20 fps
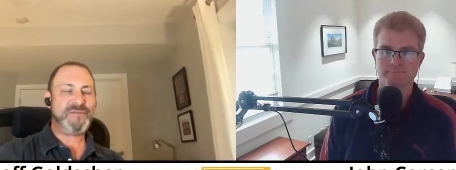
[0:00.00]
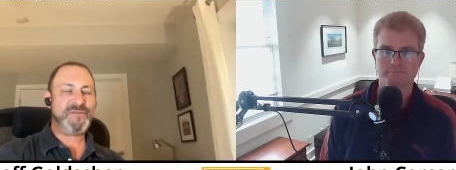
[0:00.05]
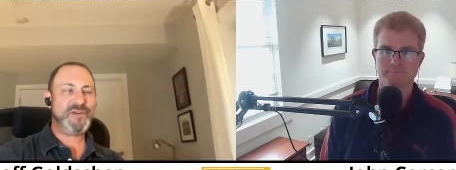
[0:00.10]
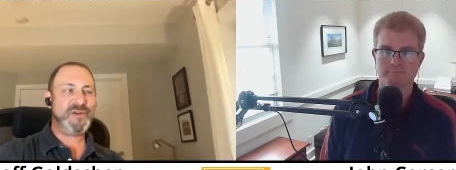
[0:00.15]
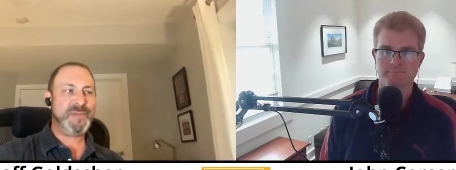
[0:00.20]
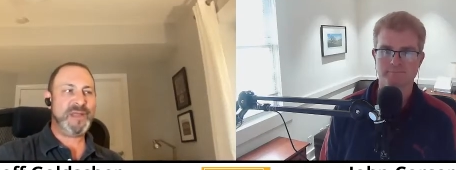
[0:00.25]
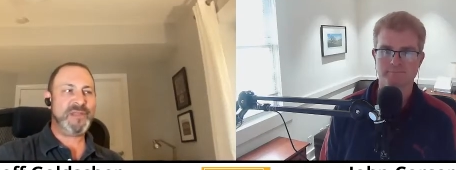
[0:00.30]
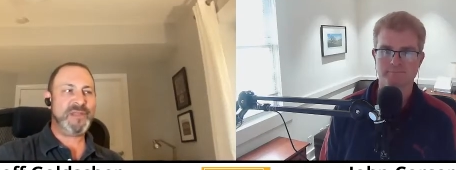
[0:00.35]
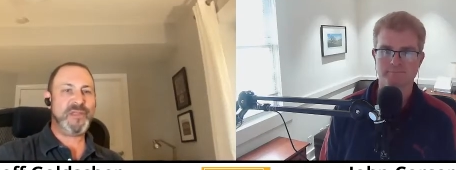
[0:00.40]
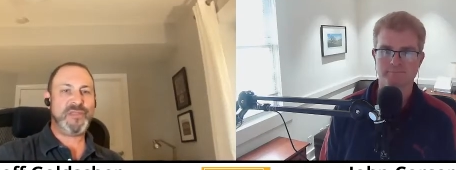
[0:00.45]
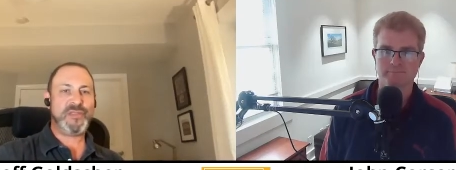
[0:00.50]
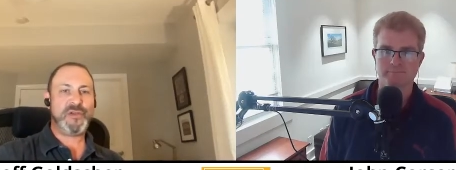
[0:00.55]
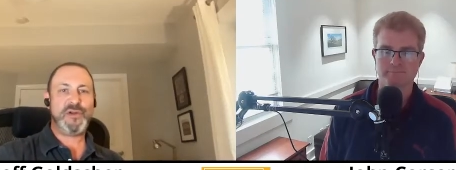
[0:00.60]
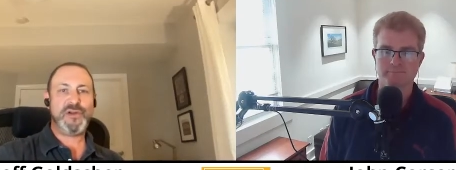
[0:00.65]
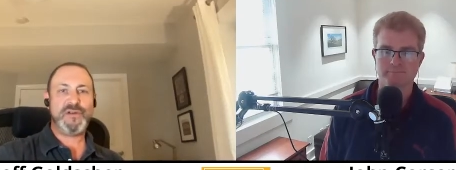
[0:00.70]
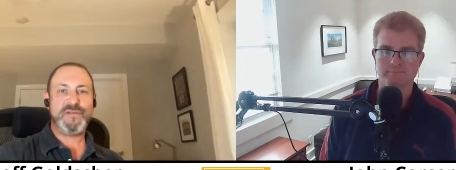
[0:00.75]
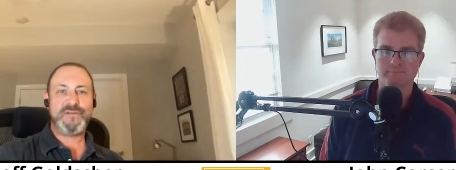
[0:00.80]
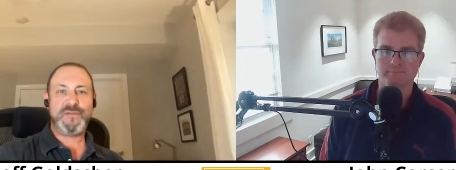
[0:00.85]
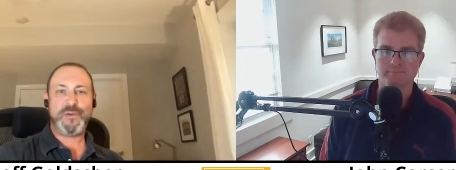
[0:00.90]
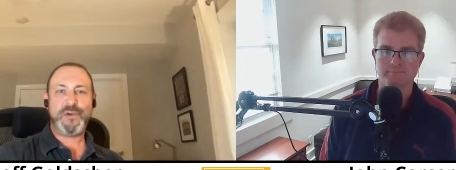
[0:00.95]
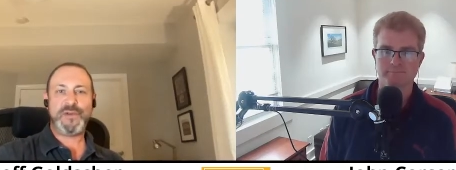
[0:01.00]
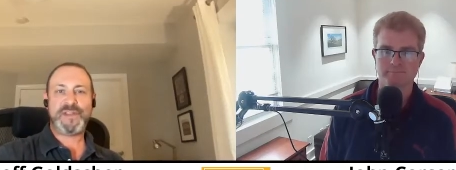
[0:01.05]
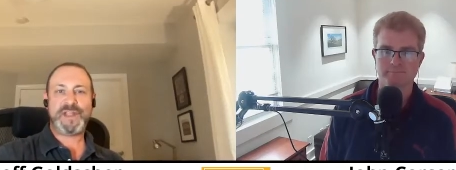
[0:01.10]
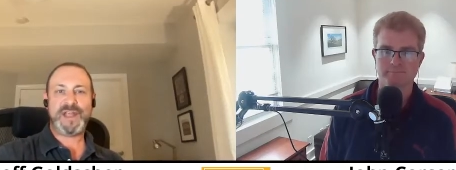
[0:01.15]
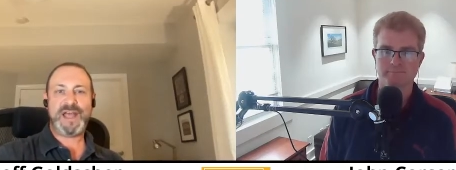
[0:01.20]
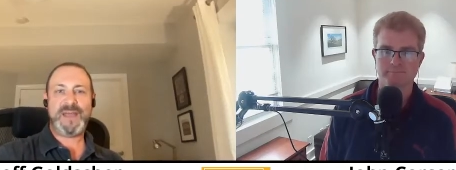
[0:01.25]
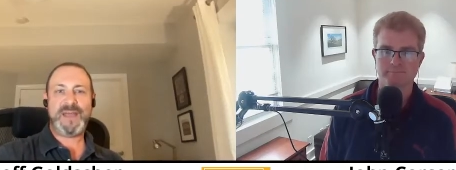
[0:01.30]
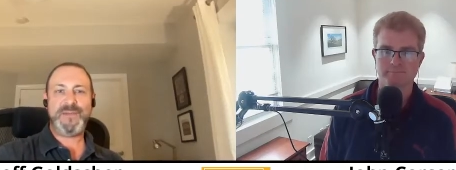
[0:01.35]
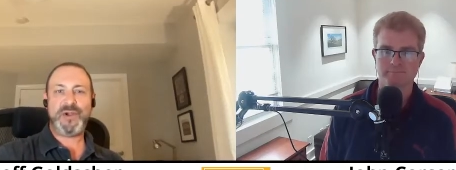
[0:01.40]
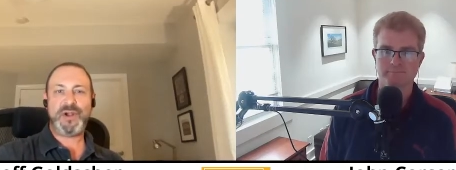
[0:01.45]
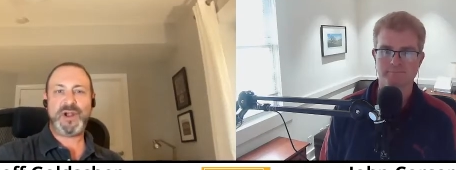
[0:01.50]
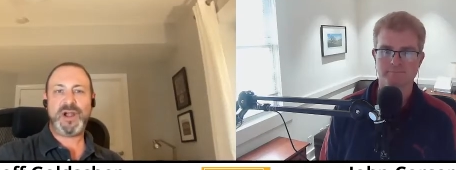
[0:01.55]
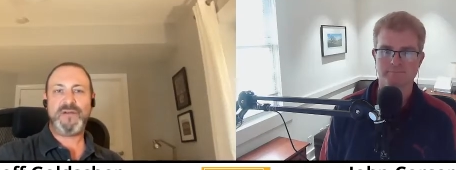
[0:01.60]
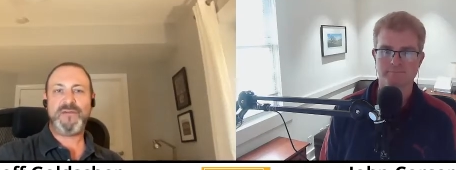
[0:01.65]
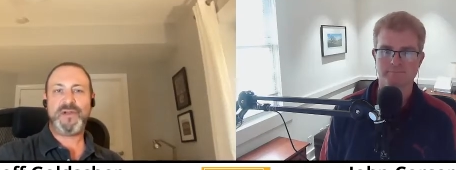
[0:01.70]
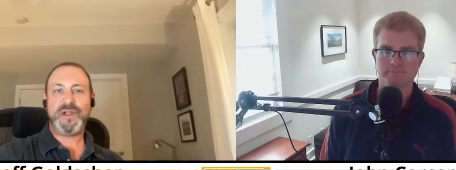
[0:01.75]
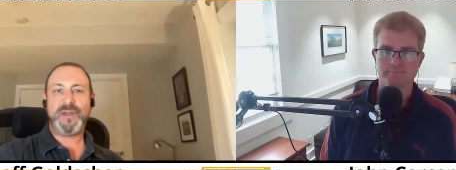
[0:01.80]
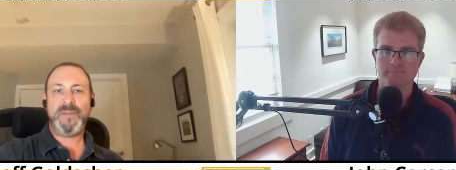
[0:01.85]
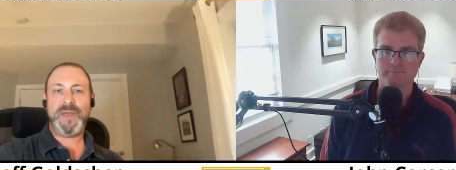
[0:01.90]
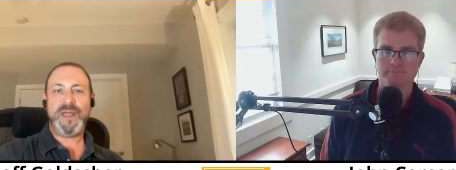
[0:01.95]
Speaker 1: after about the third or fourth time you're
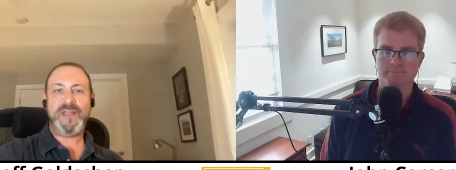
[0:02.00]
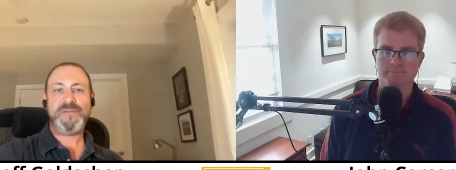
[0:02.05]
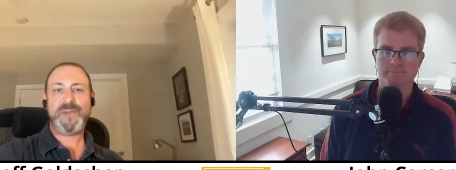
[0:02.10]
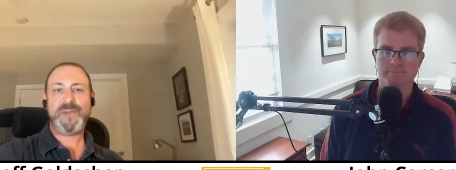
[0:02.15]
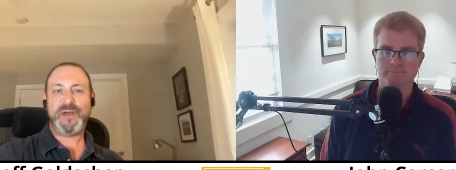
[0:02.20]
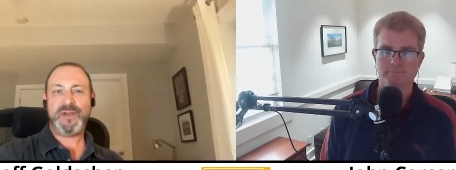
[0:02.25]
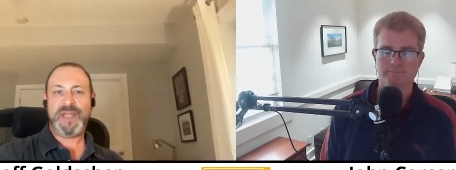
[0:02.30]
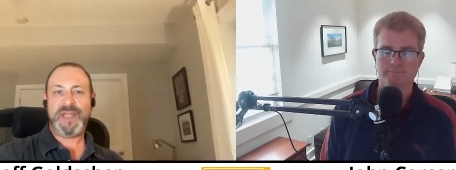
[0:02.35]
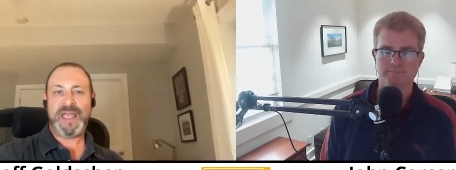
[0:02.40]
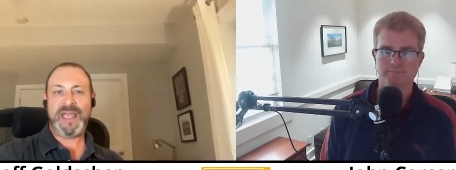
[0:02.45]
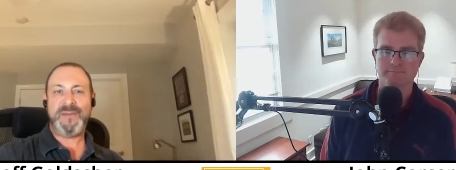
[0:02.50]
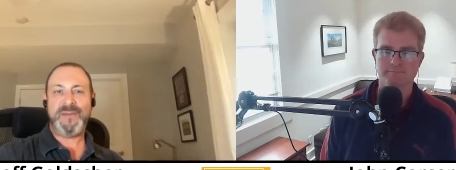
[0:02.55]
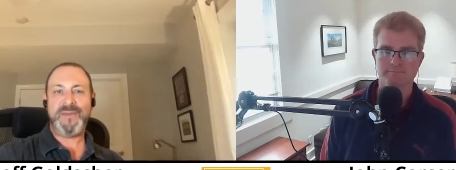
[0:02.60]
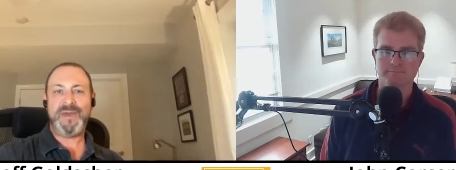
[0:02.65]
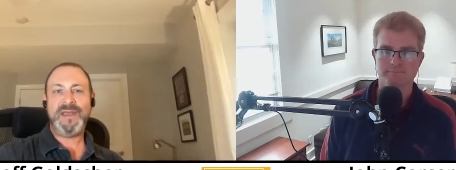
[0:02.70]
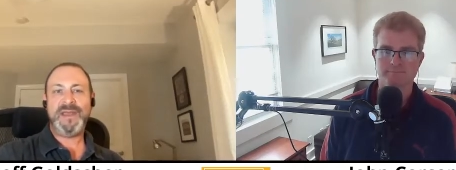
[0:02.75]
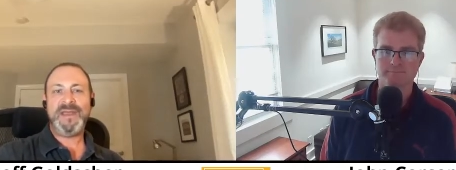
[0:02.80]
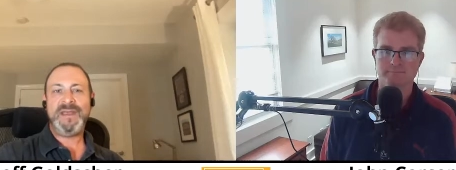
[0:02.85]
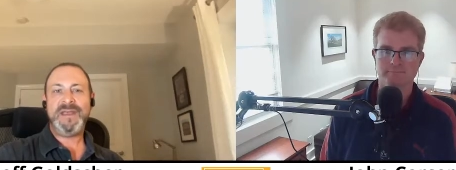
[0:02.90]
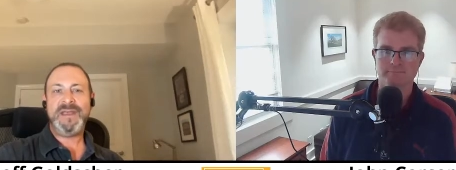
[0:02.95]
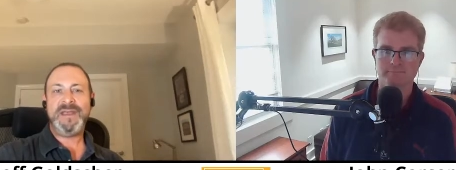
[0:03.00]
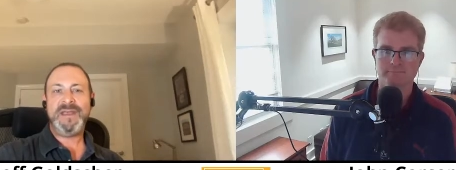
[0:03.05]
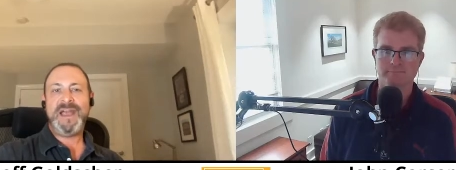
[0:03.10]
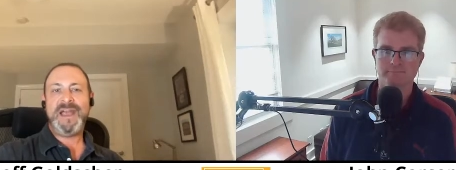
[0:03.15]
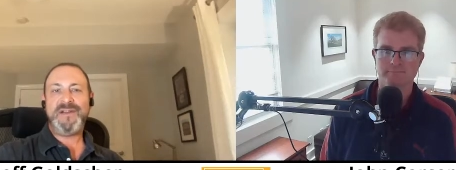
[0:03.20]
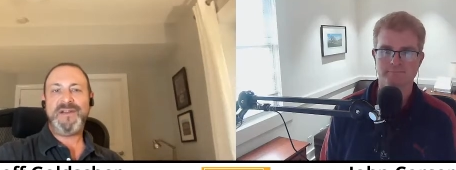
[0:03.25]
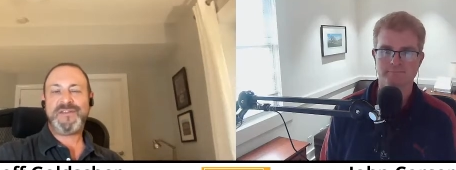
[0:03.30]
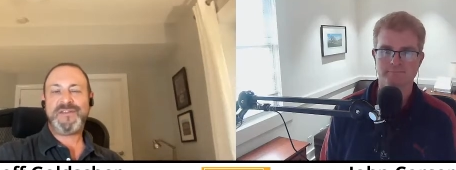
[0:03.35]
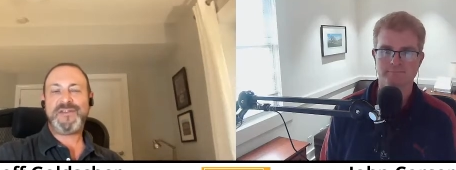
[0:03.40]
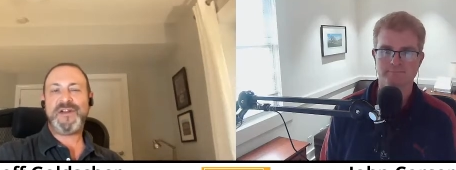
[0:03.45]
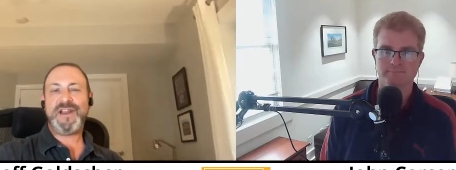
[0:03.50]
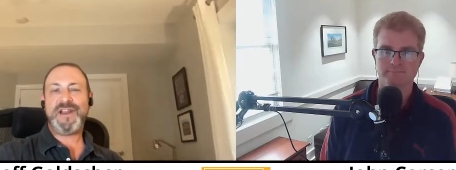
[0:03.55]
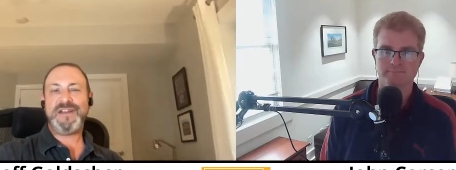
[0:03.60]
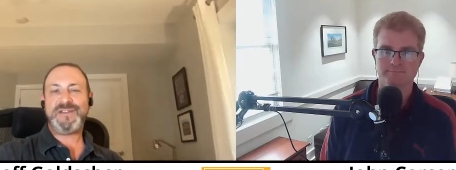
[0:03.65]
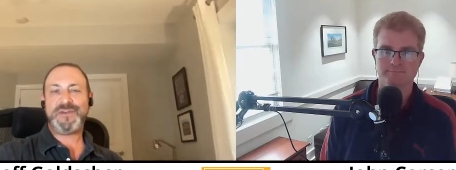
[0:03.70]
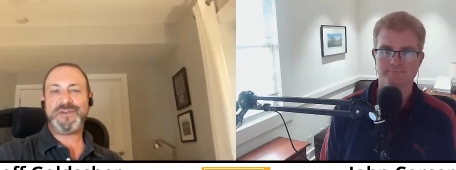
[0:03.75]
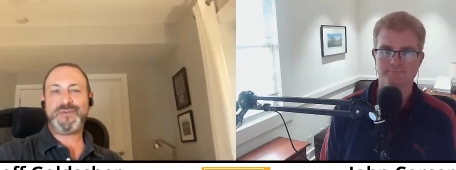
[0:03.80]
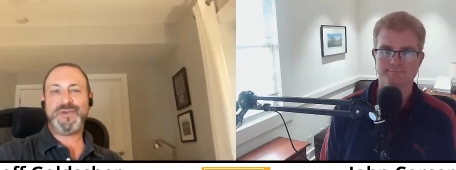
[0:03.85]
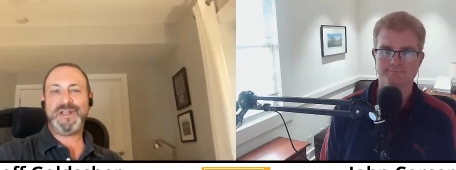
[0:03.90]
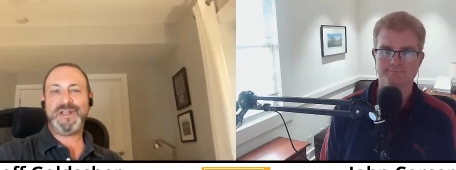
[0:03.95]
covering a baseball game, and you're
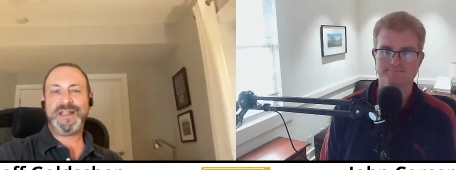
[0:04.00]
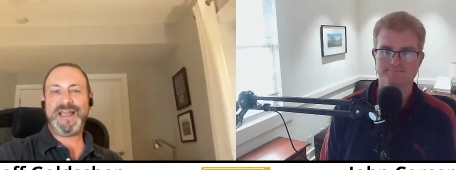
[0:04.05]
starting to